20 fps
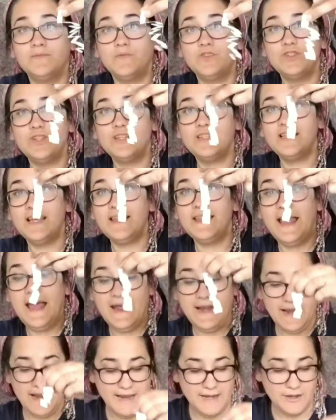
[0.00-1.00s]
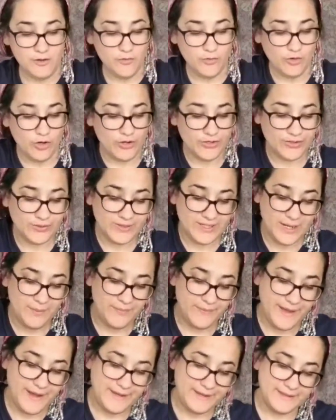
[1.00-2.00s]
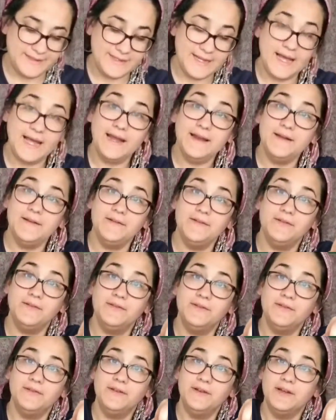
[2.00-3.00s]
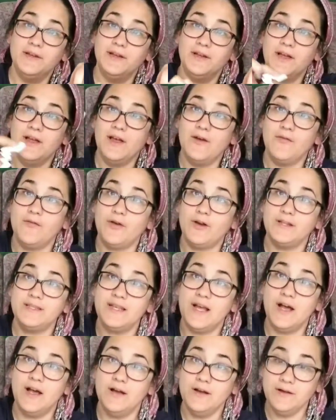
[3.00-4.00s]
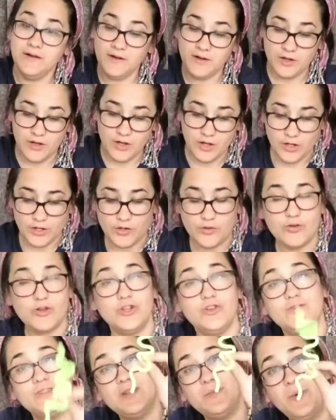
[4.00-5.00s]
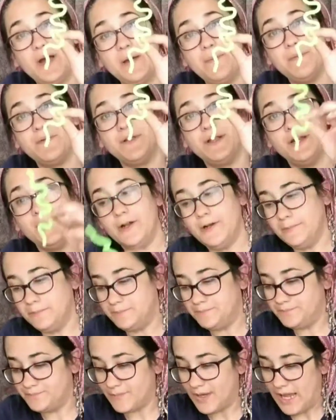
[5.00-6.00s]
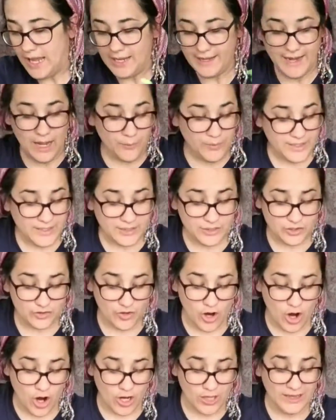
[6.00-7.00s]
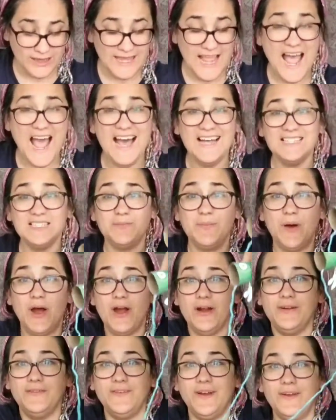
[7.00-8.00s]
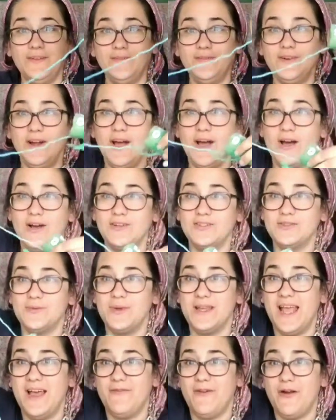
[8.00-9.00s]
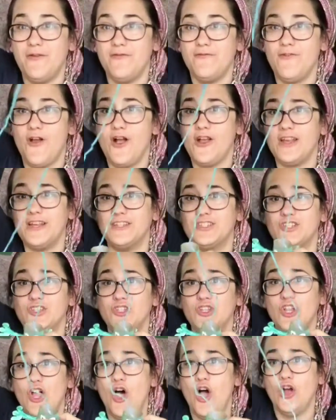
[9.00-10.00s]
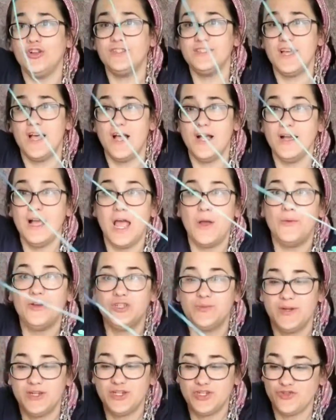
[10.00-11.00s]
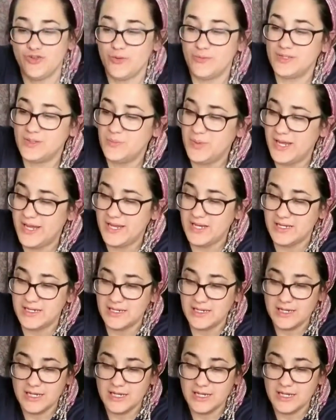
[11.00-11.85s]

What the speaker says: Just like that. And you can also tape that inside. For a tongue, you can use a pipe cleaner. And now we need to draw our last part of our frog. So we have our frog and his long tongue. I wish my string was pink.